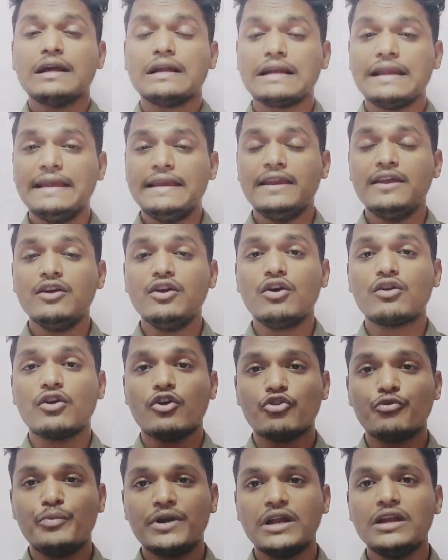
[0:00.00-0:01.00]
clinic or
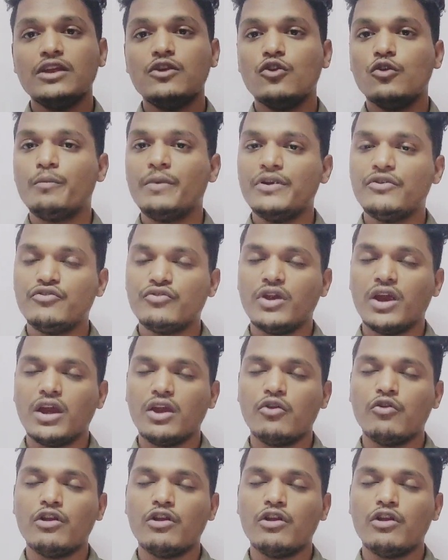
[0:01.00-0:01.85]
hospital, you will be trained,